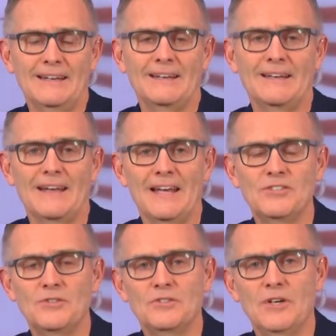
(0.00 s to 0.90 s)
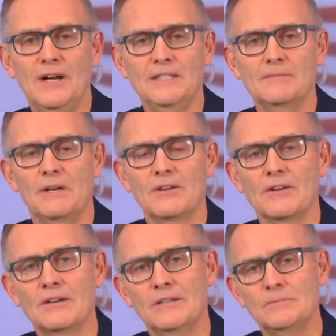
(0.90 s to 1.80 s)
Uh, as you talked about
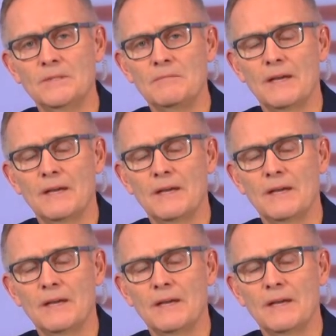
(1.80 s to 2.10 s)
your coping